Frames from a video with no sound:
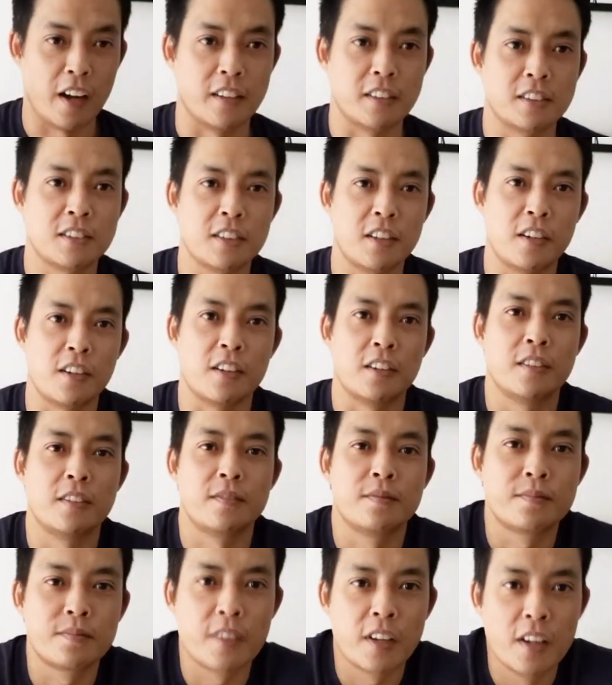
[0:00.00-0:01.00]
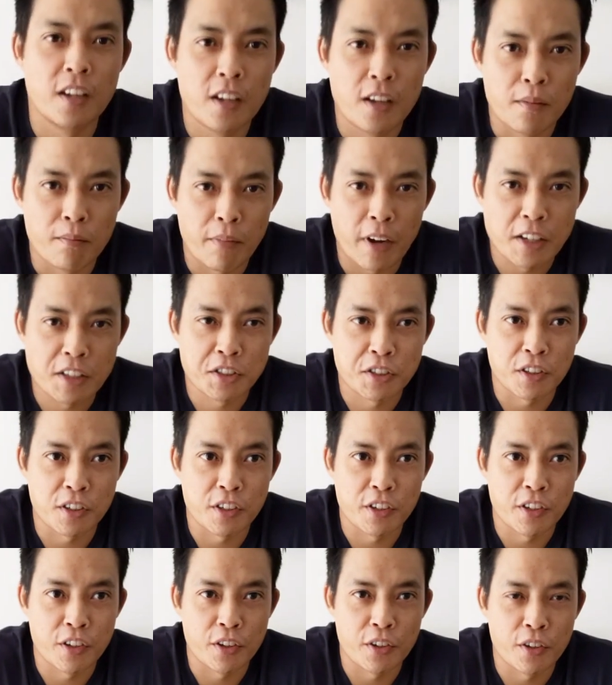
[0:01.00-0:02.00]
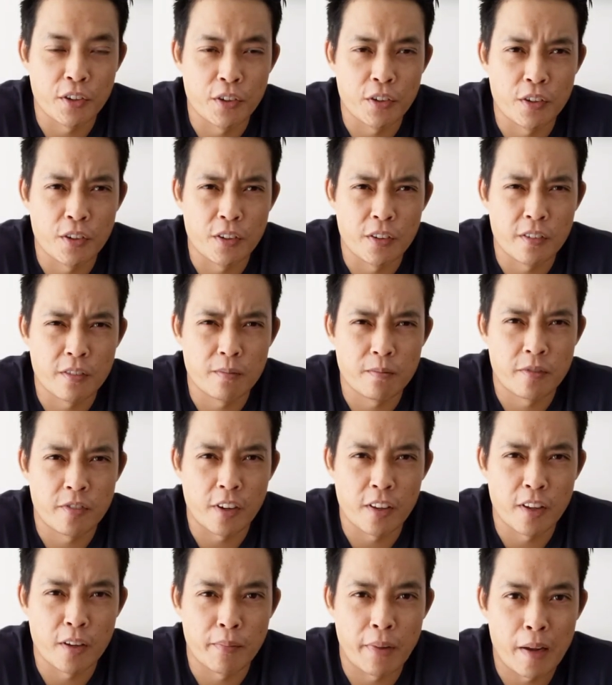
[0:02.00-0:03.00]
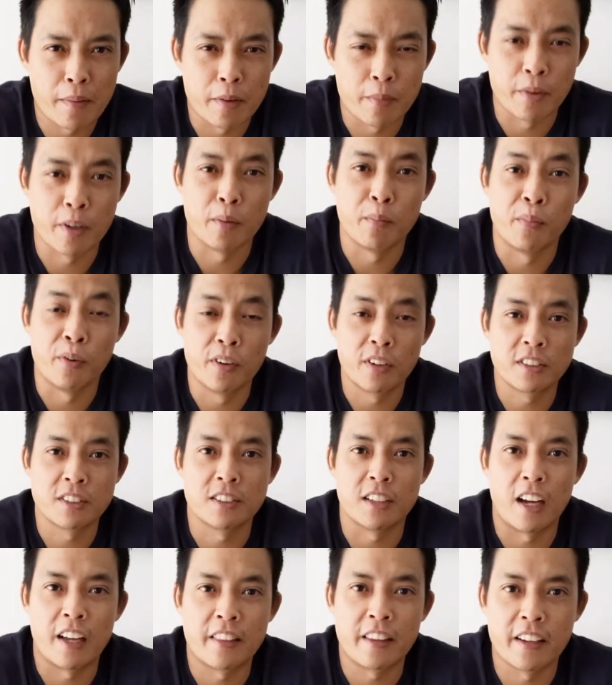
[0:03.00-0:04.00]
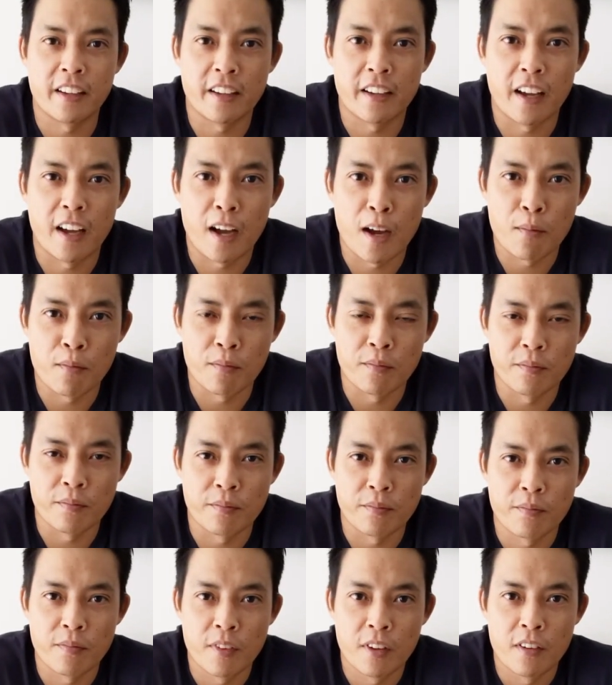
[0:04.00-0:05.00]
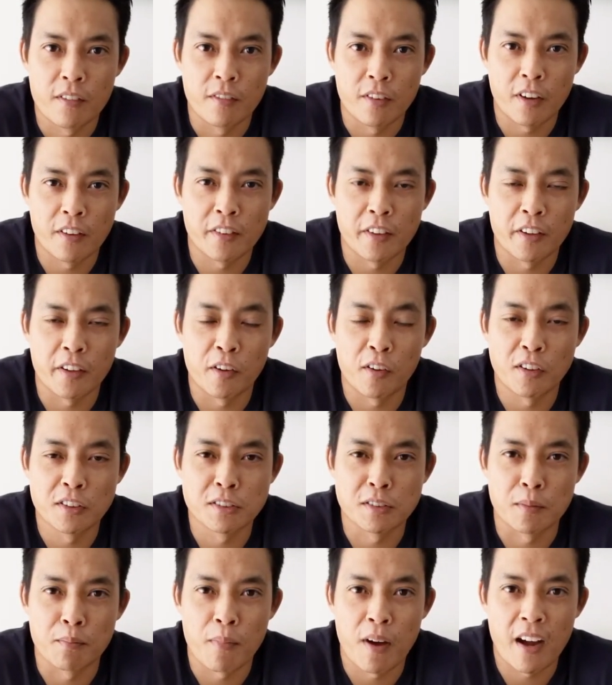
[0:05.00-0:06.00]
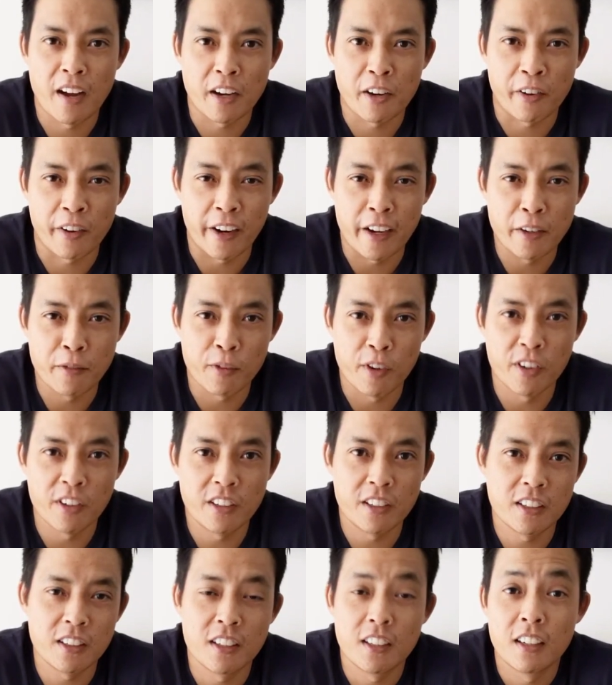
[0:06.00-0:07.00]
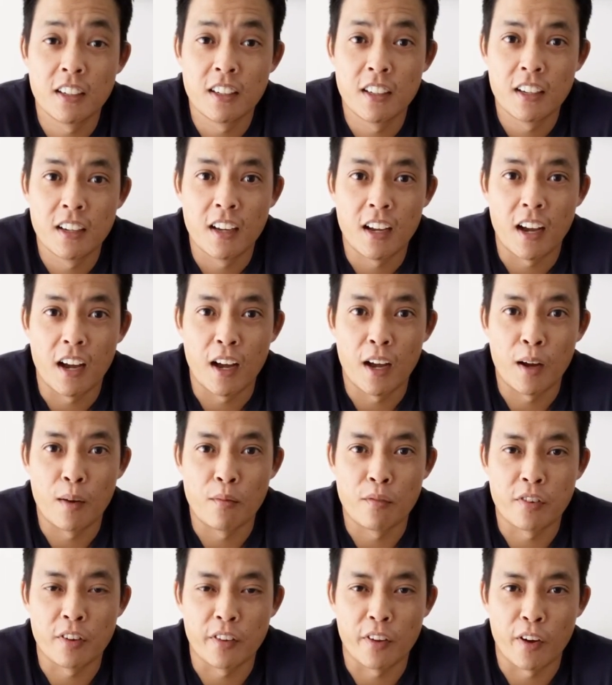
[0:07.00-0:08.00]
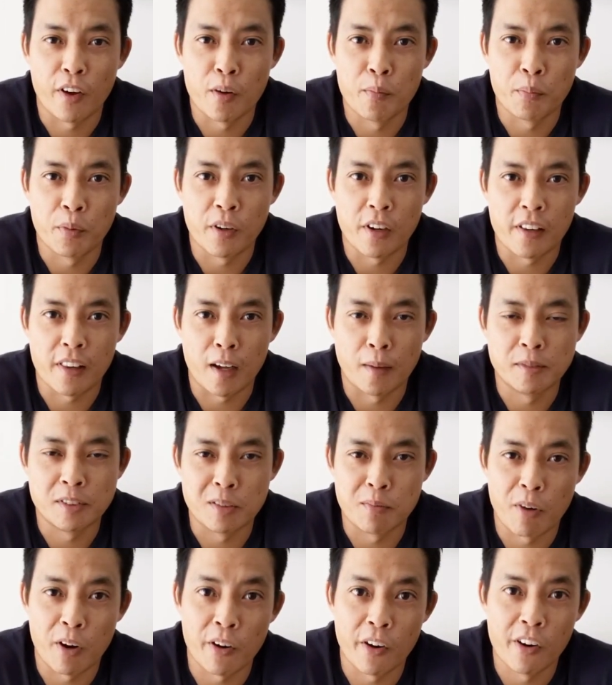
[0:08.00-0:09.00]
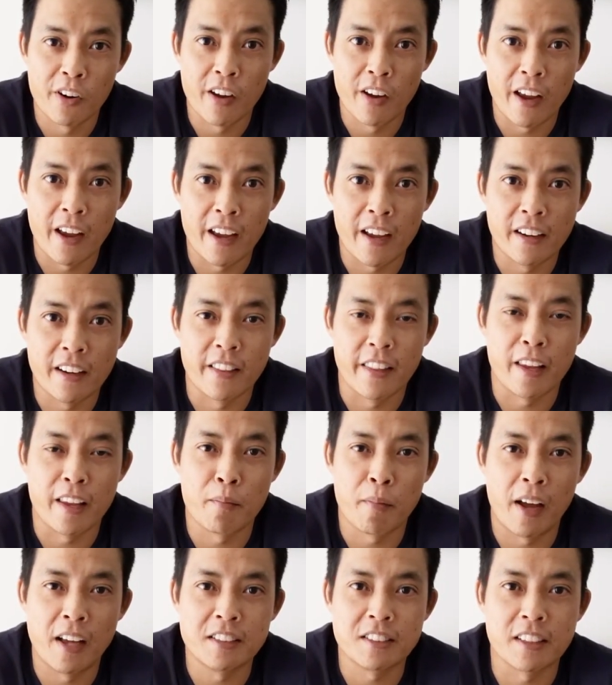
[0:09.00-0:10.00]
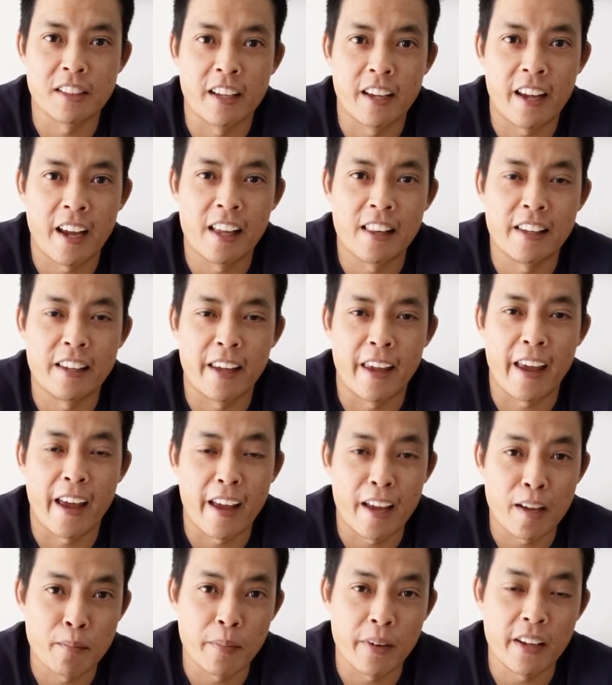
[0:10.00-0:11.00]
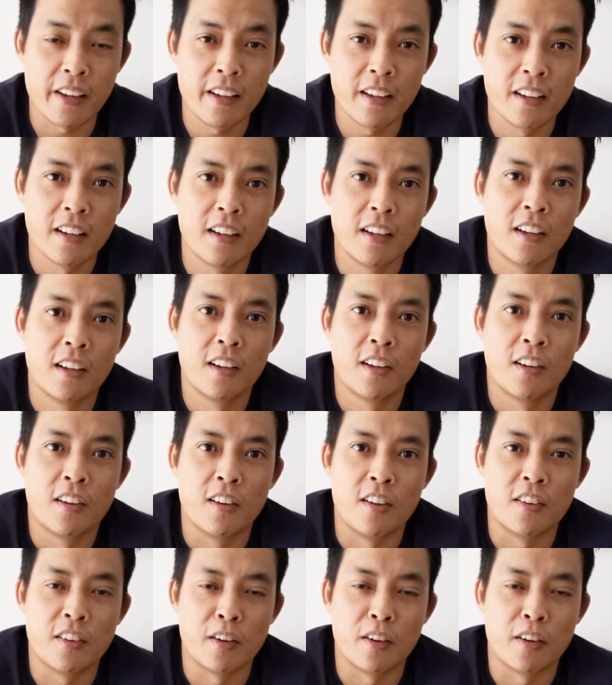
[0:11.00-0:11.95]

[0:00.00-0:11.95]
so make sure you follow Paperbird Books. I think got the awesome Mark Greenwood for the Home Book Club tomorrow, and the amazing Kelly Canby. He's an